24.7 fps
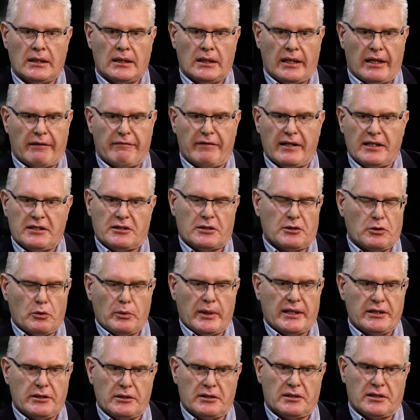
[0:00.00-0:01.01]
investors
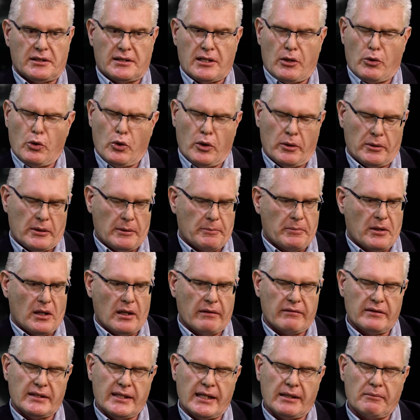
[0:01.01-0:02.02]
always used to say, "Oh, the
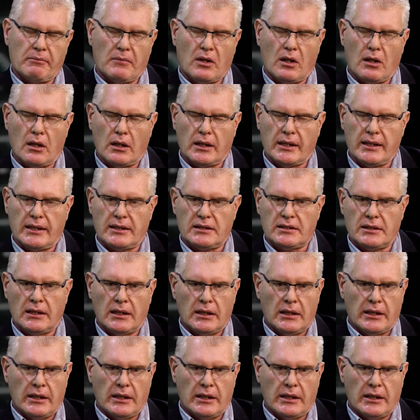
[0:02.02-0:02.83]
private debt markets,